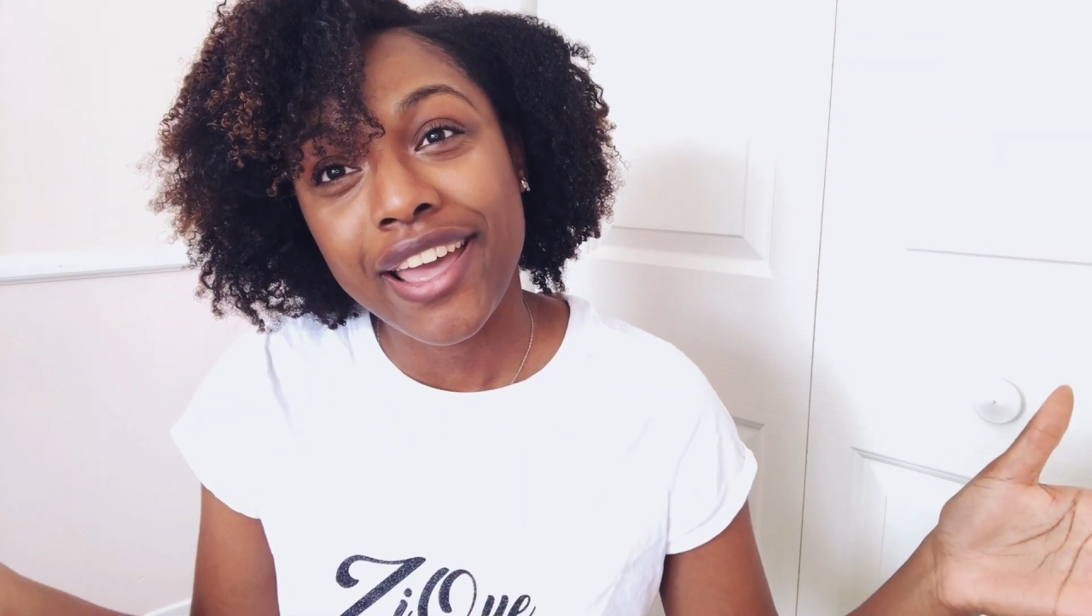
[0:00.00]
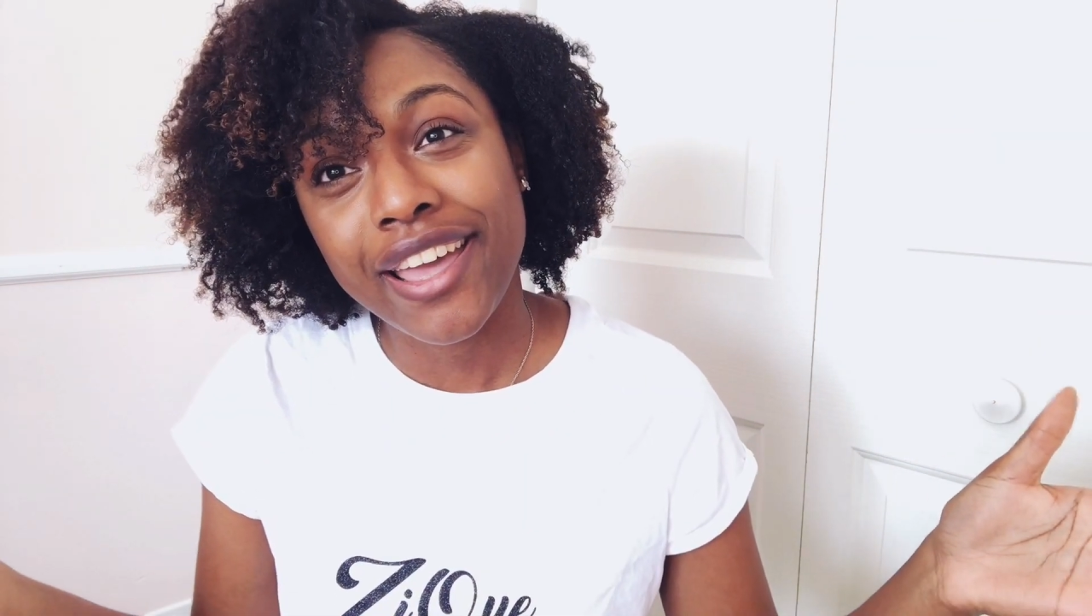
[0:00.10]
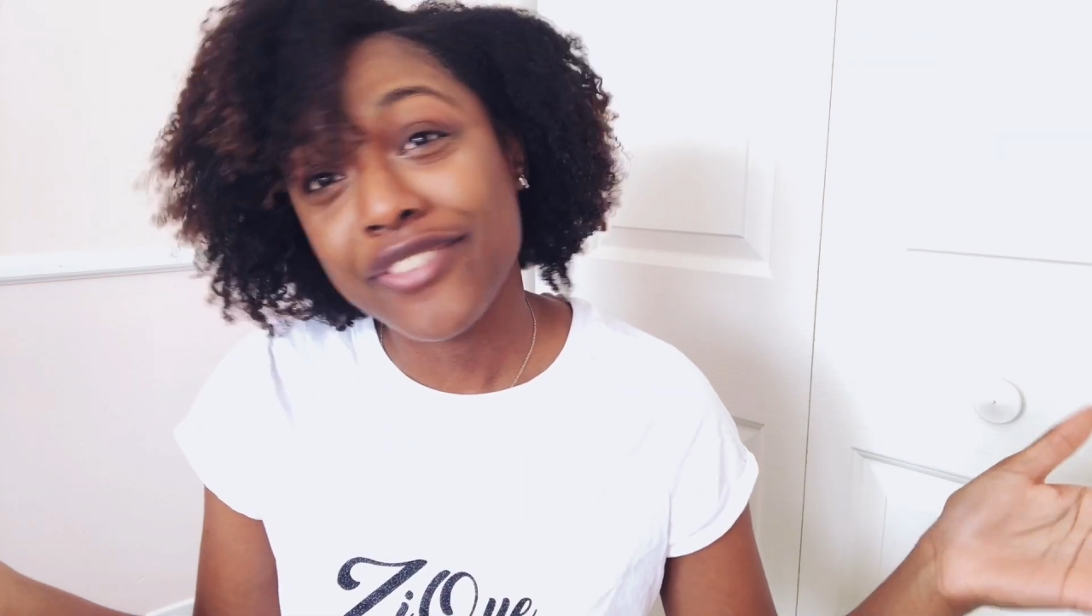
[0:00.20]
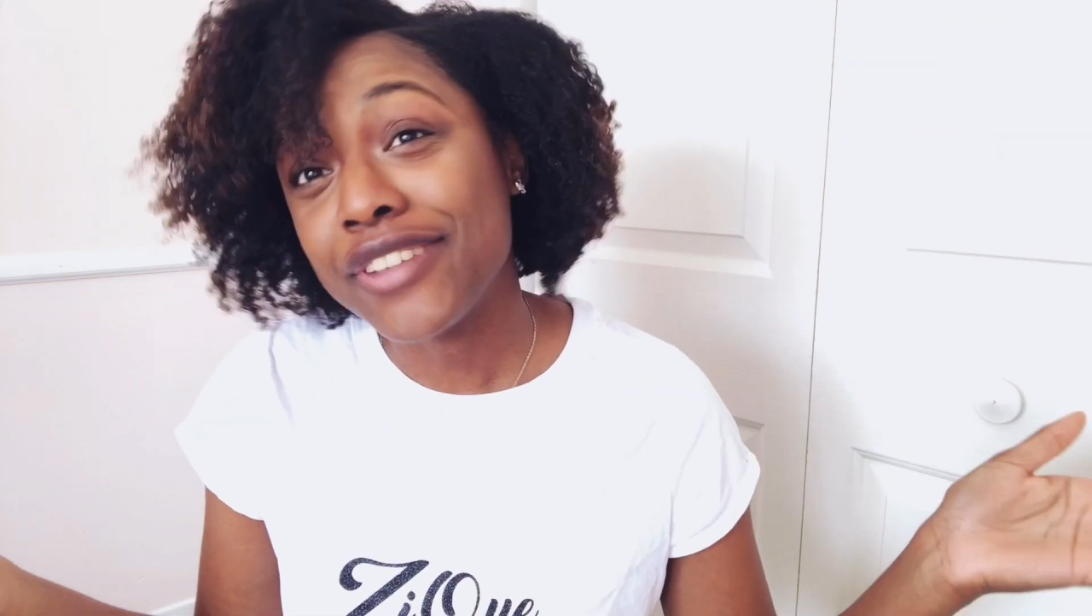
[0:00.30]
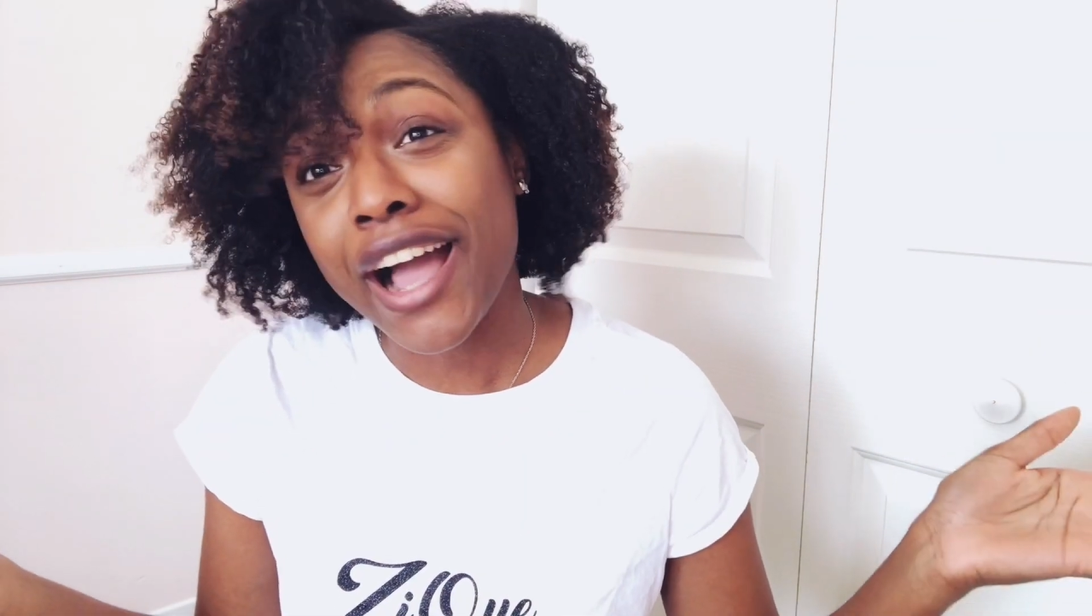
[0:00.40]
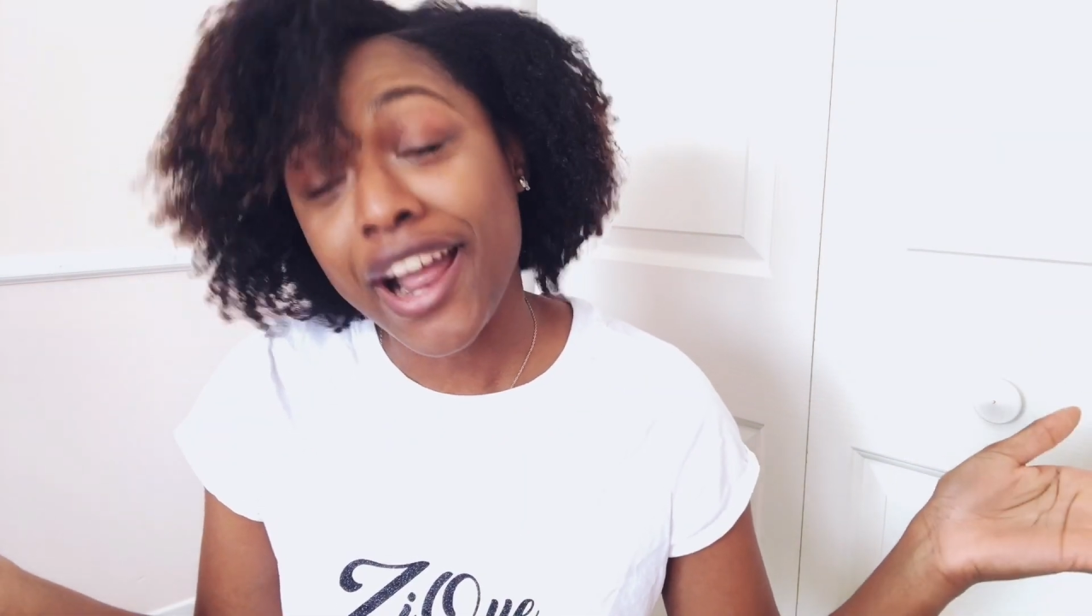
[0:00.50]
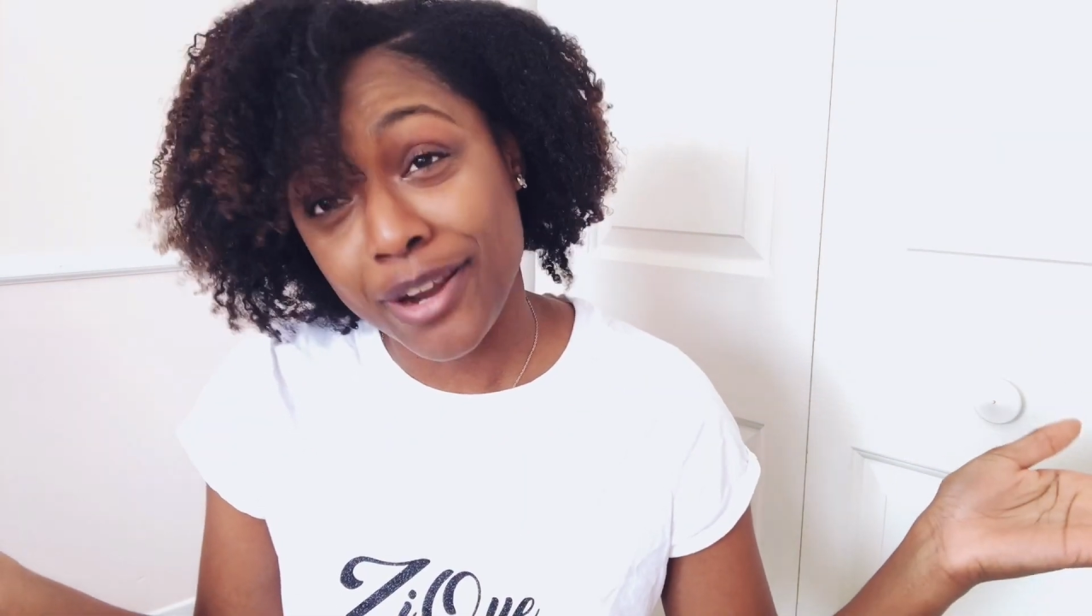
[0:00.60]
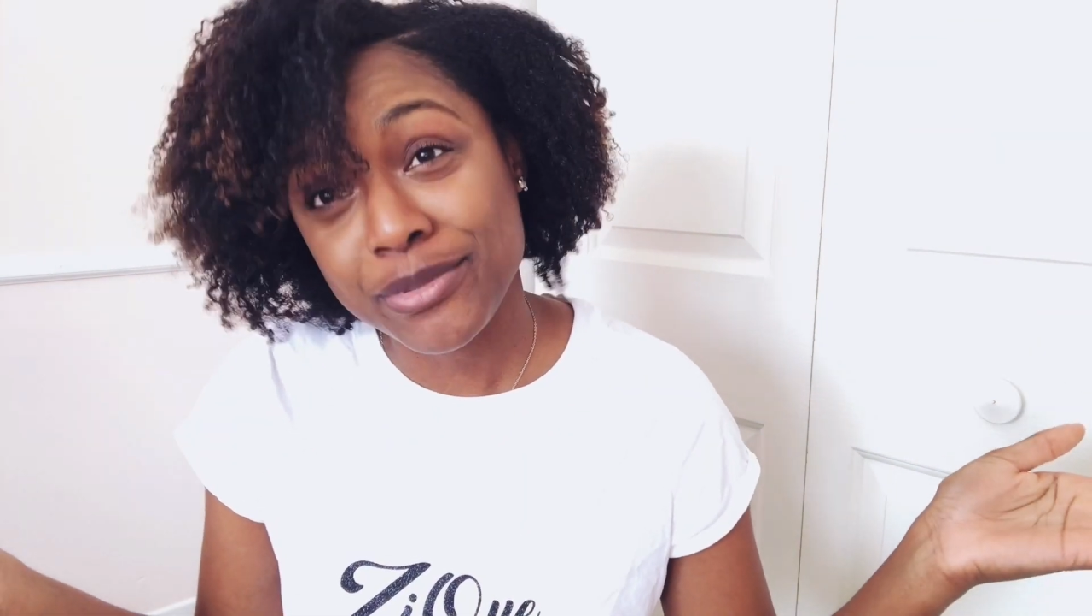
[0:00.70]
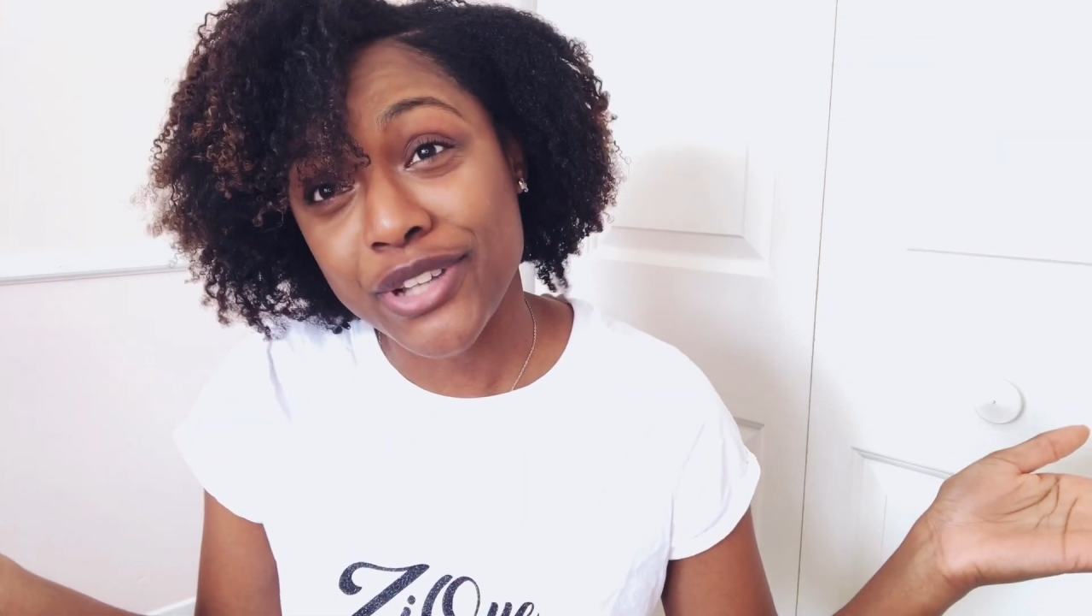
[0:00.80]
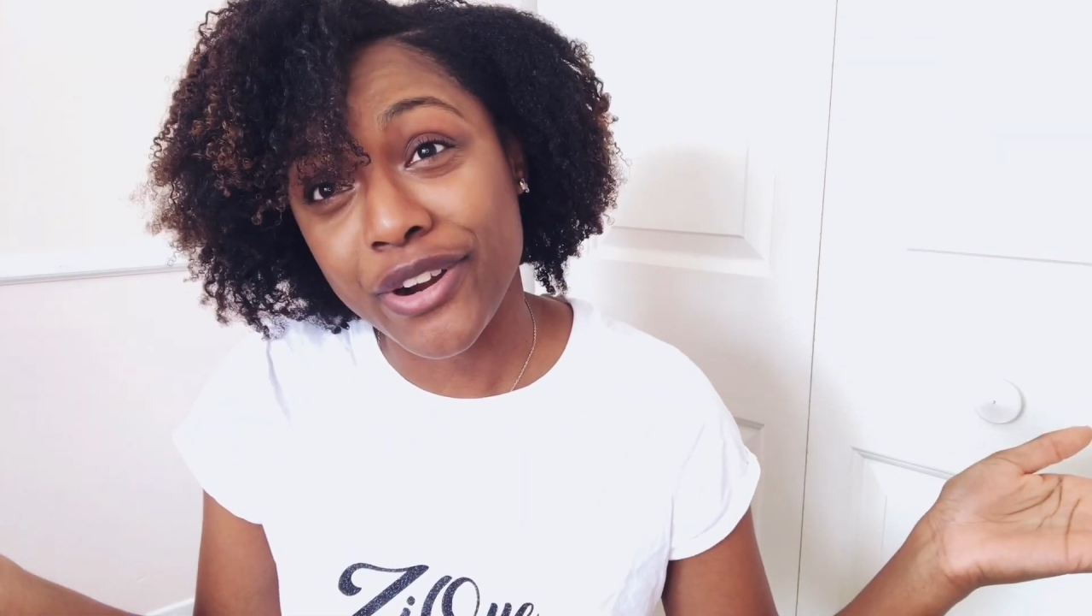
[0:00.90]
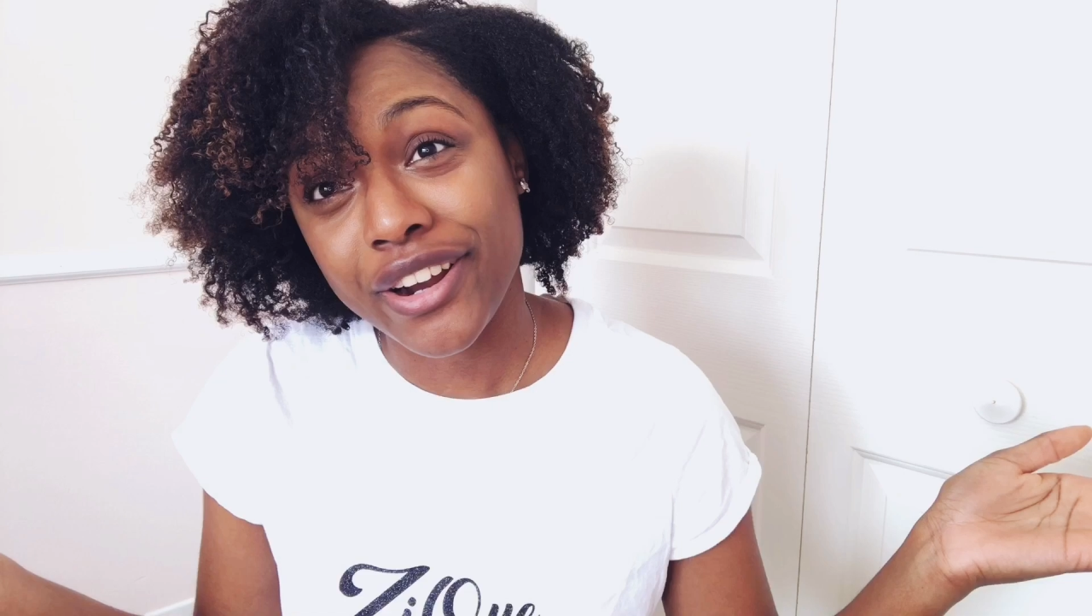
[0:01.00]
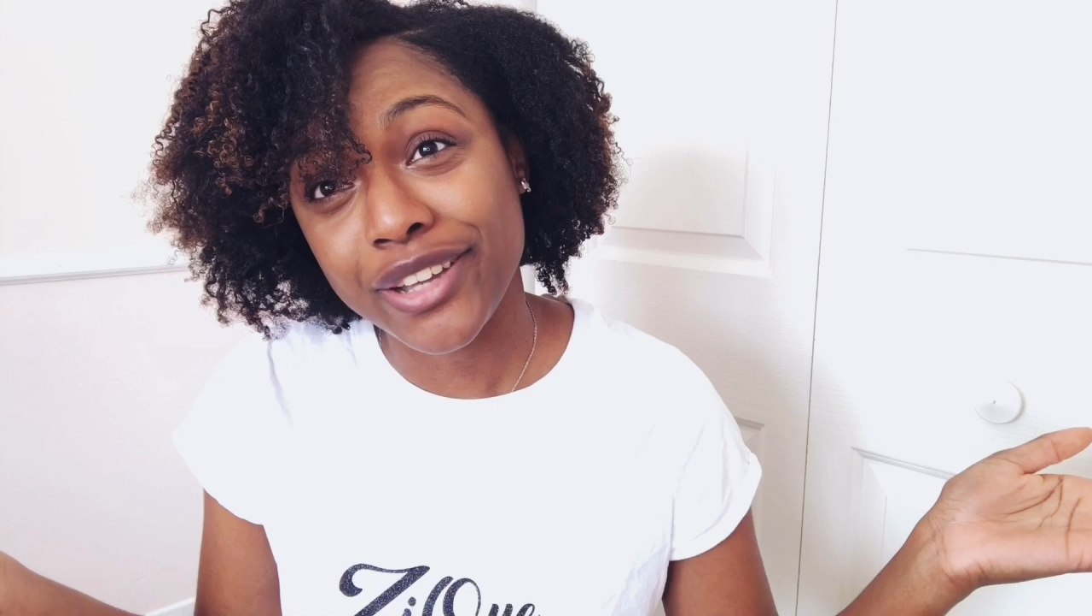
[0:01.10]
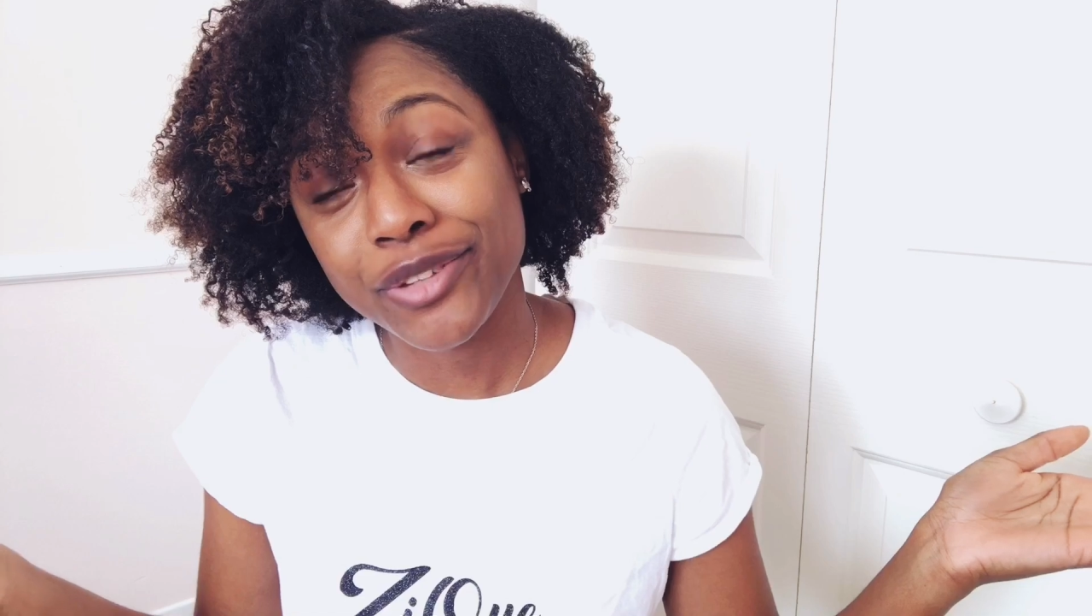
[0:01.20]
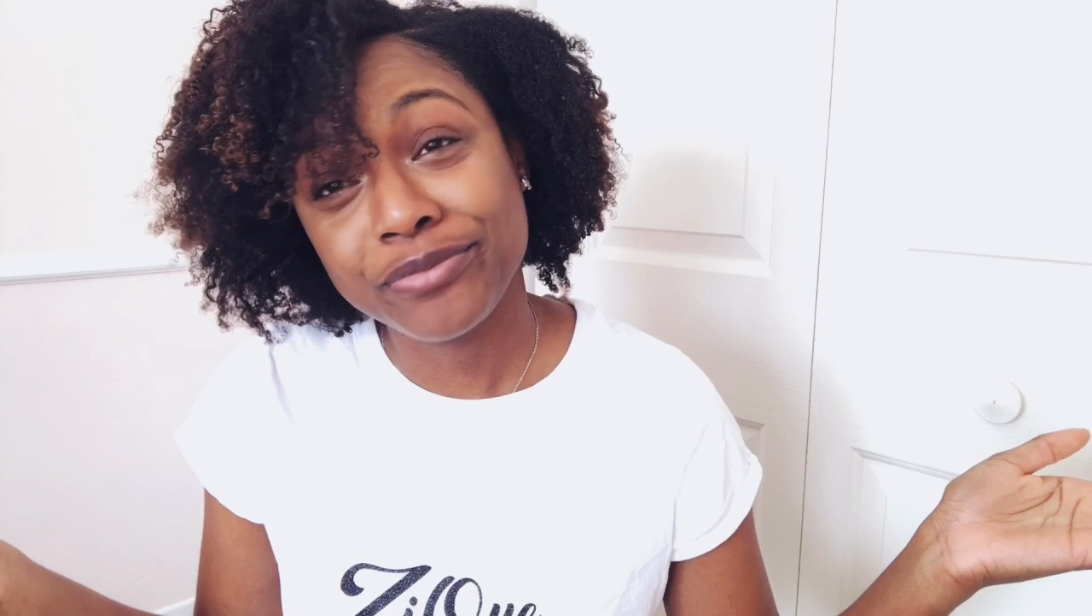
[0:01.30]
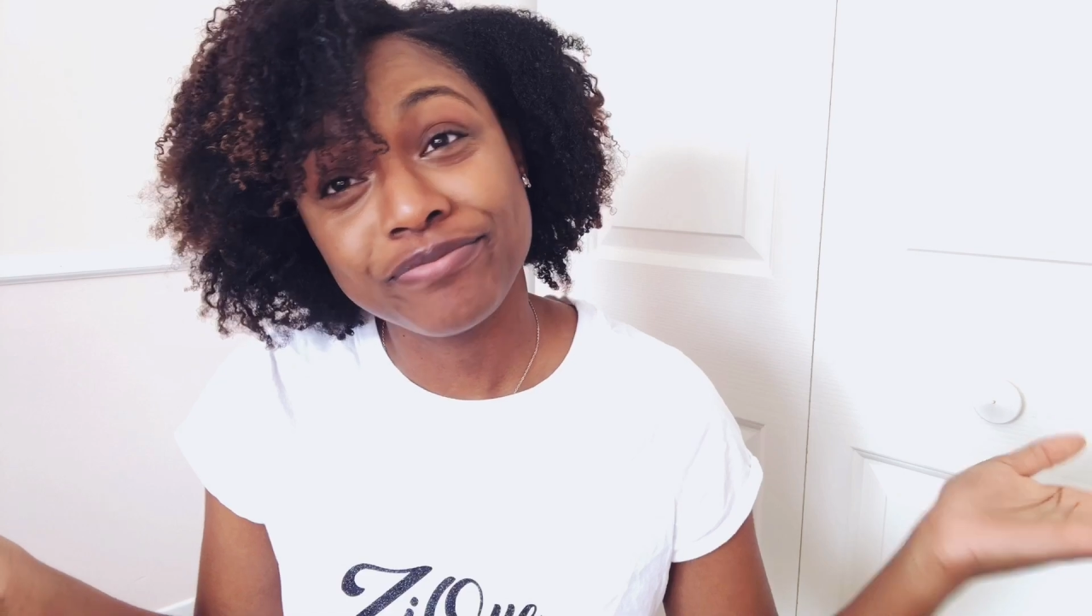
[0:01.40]
If not, I'm
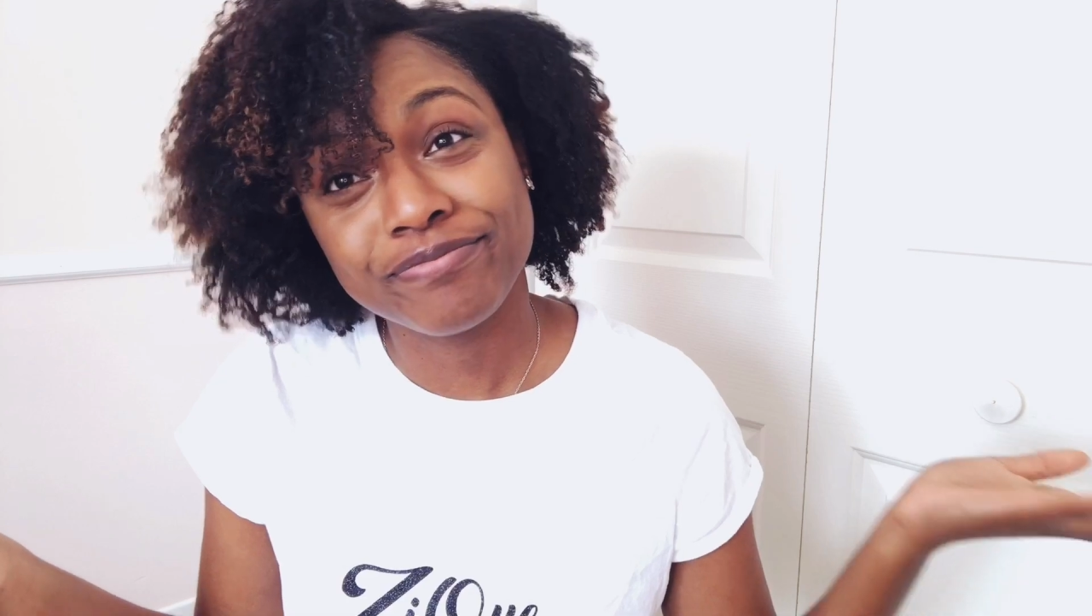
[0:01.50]
sorry.